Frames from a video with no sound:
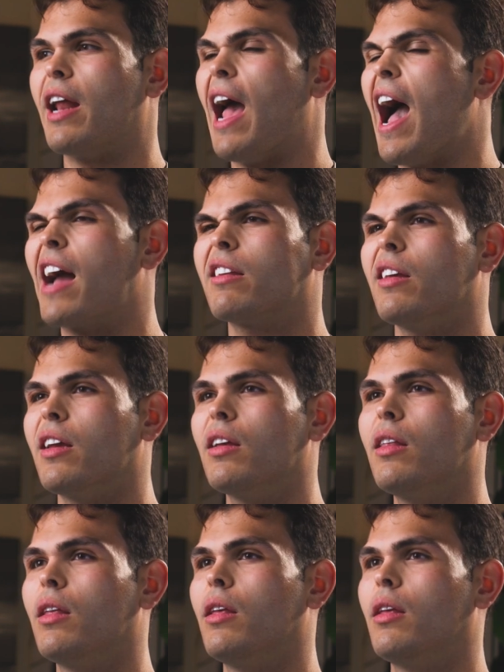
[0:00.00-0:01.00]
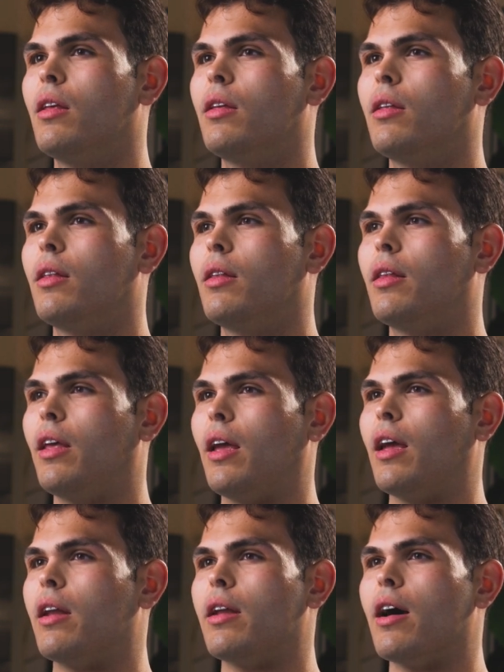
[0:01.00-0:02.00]
kind of acting.
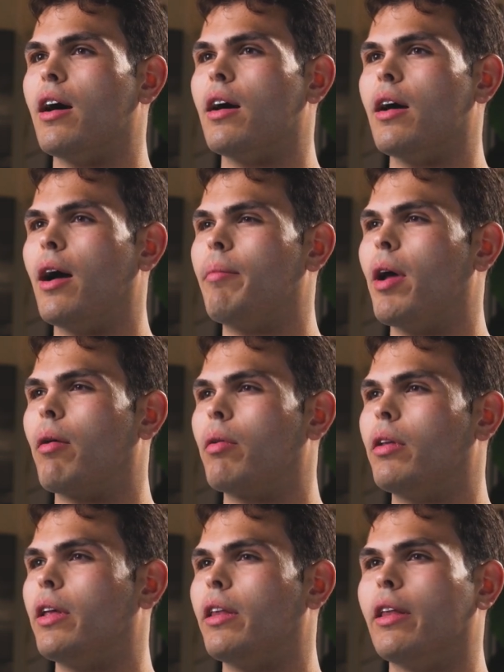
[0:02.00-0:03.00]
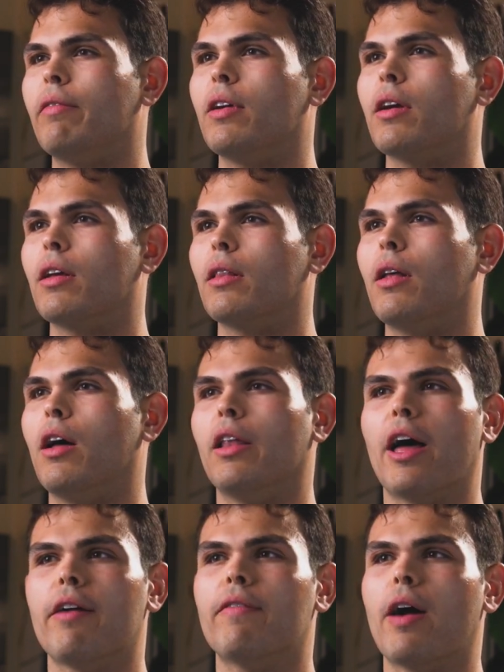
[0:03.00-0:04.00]
And I'm not really living a
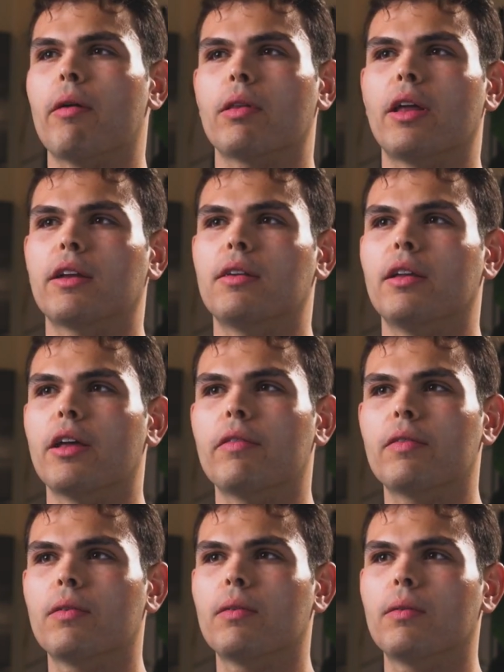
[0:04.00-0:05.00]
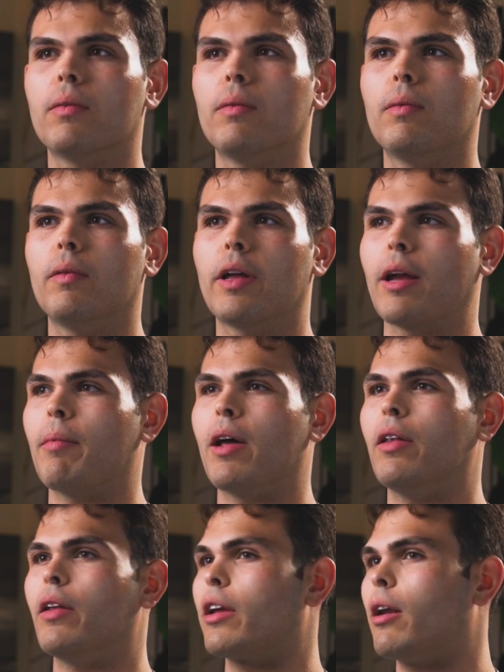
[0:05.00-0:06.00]
life I would like to live. Like I'm
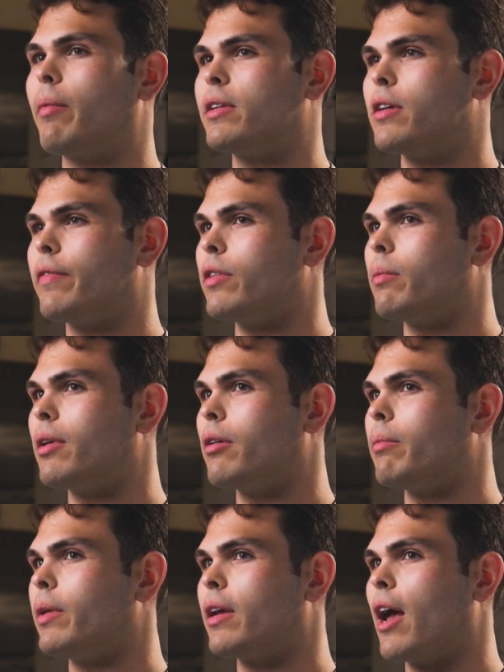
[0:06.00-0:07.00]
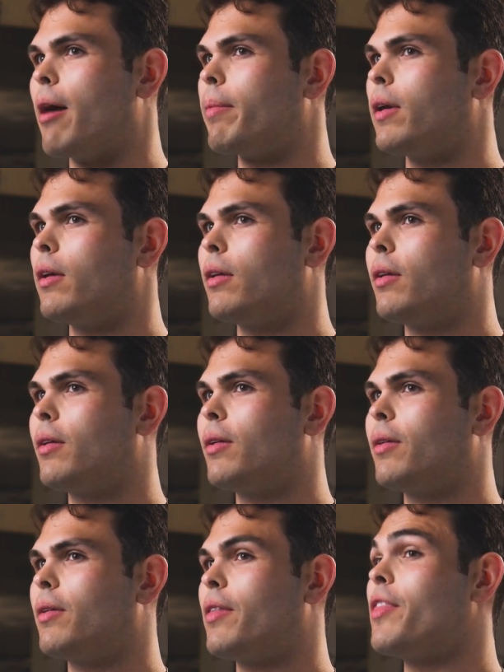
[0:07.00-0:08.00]
not looking at myself in the mirror and being happy.
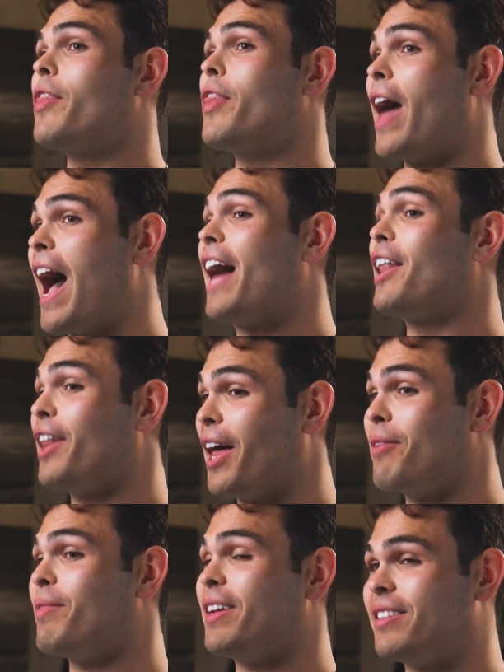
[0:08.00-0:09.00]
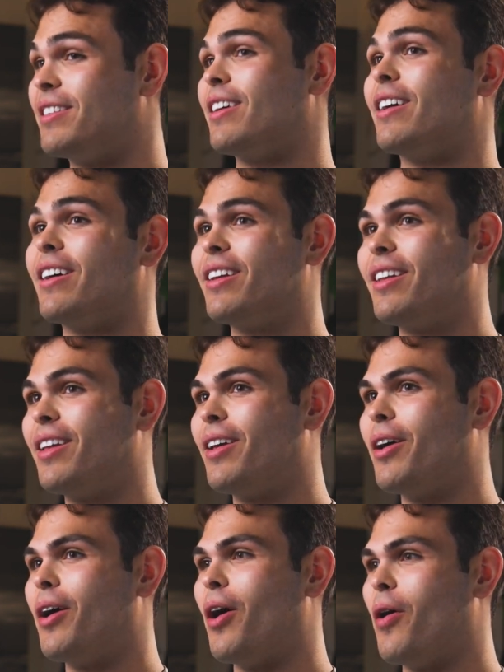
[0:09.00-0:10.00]
That led me to,
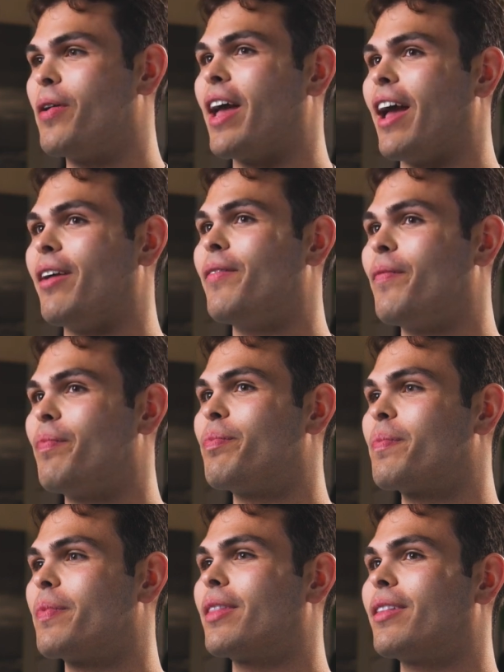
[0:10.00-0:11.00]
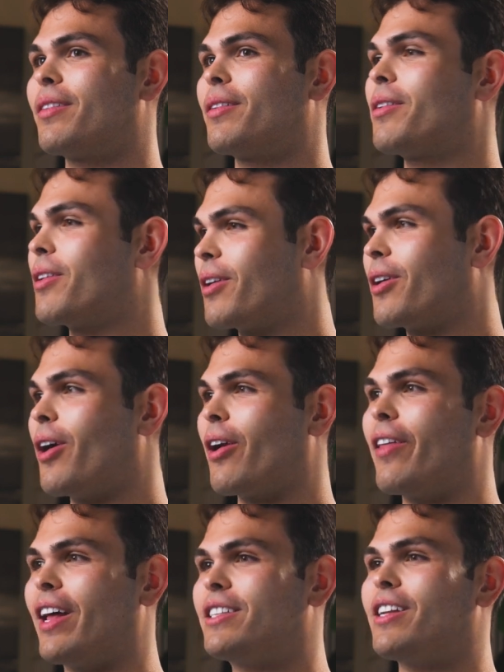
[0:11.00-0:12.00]
okay, cut
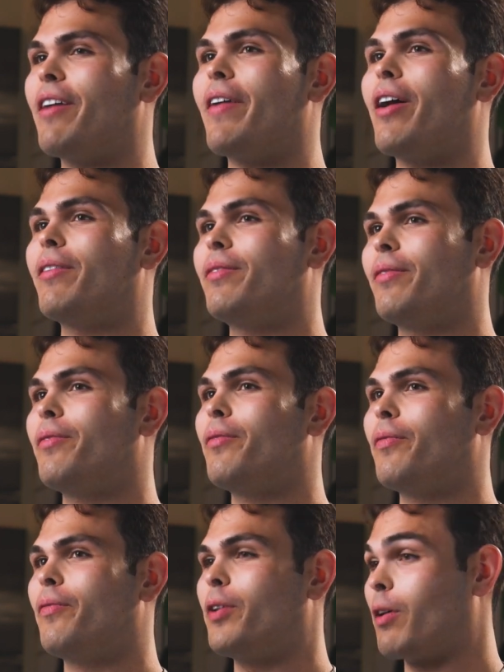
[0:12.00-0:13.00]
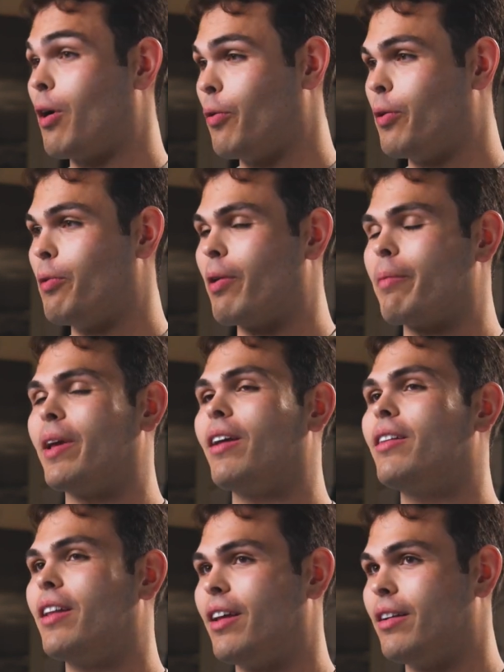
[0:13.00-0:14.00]
all that stuff out. Figure out who you want to be
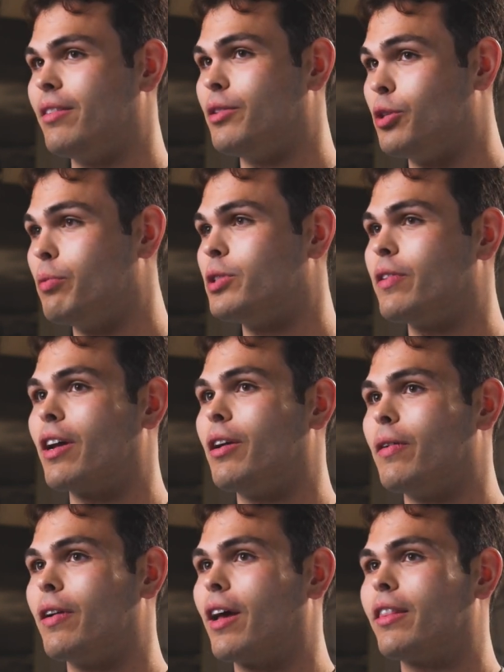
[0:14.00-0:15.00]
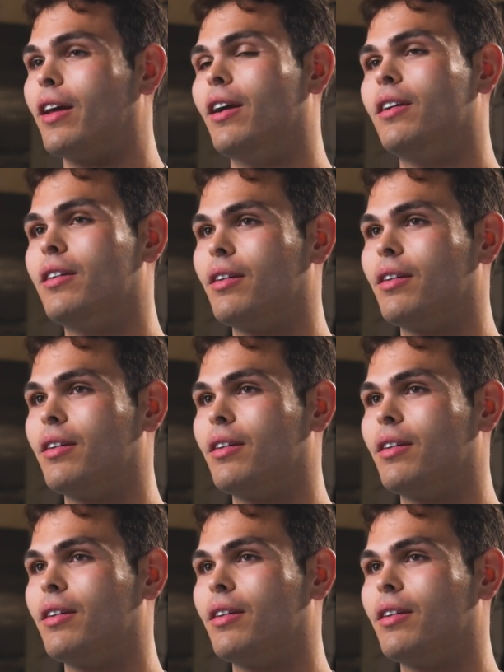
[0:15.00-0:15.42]
and do what you got to do to get there.